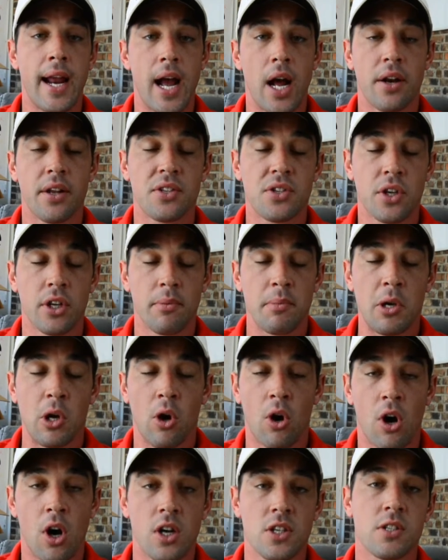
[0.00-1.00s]
out, it's going to be
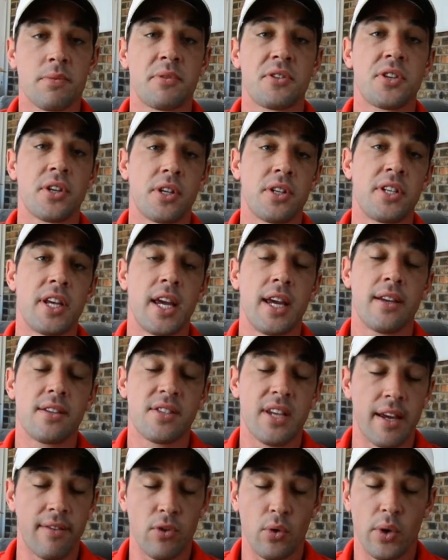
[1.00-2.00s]
awesome. It's going to
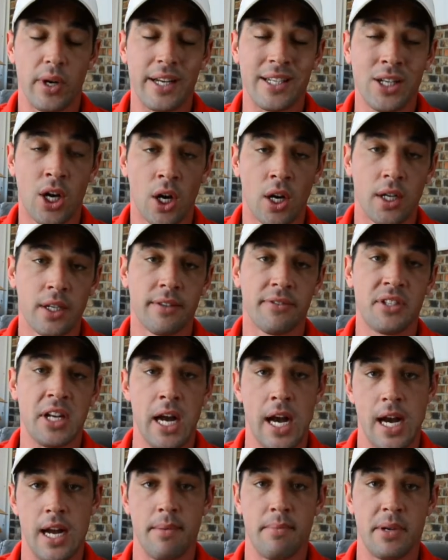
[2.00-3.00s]
save you a ton of
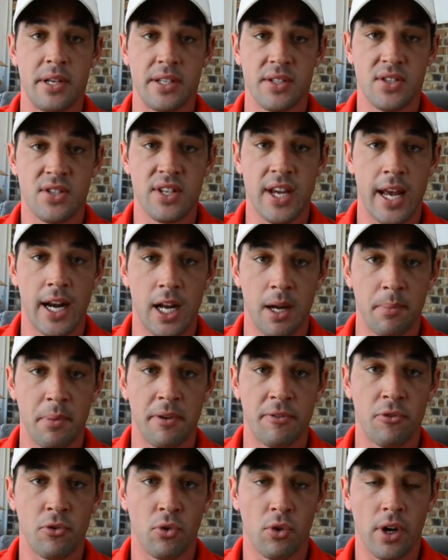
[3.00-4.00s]
time in setup
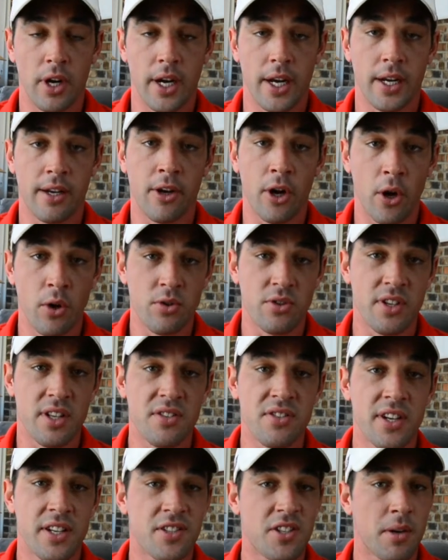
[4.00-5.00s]
if you're a coach
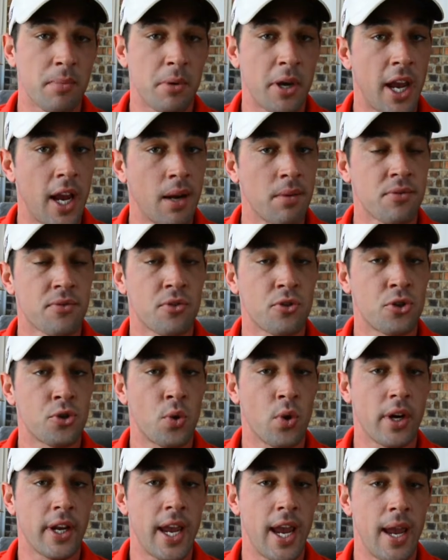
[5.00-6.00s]
that sets up games for
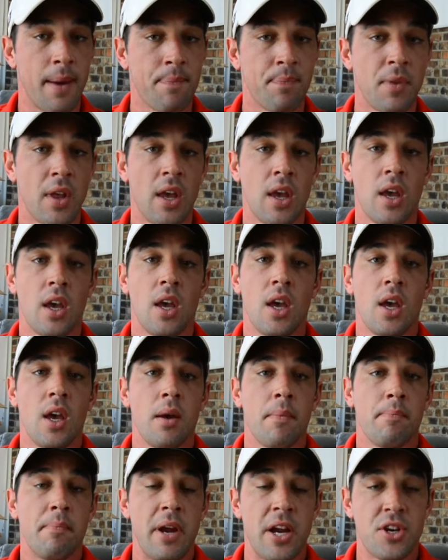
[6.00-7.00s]
short game.
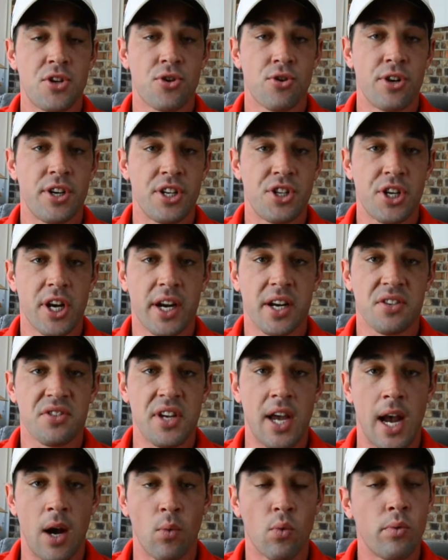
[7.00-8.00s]
Make sure you check us
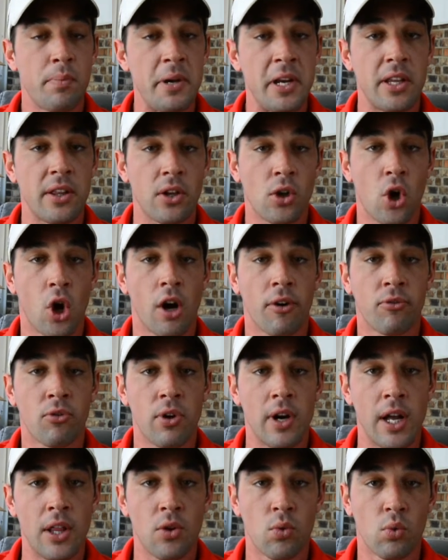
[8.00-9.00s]
out. We'll be in the Golf
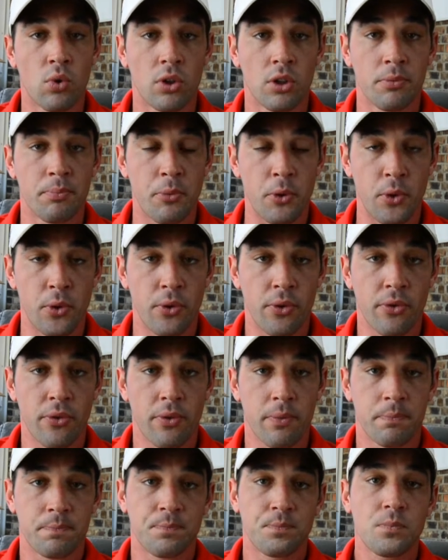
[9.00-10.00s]
Around the World
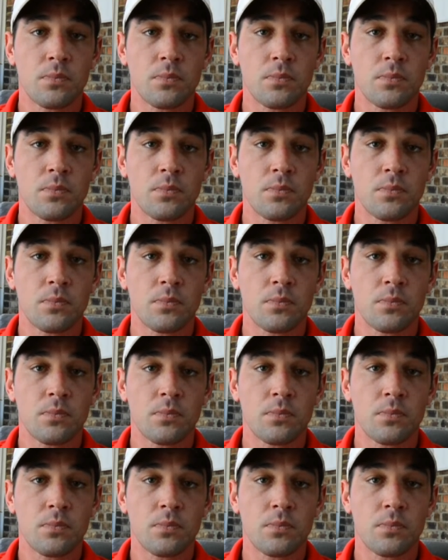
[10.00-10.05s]
booth